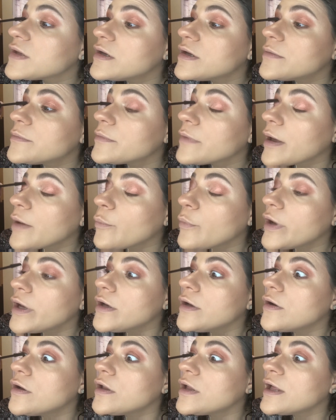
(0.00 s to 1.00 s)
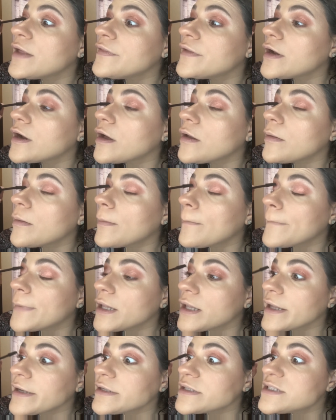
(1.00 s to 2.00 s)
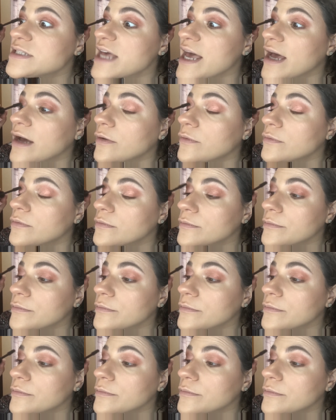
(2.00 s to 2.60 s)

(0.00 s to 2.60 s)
I wiggle and then I'll blink down.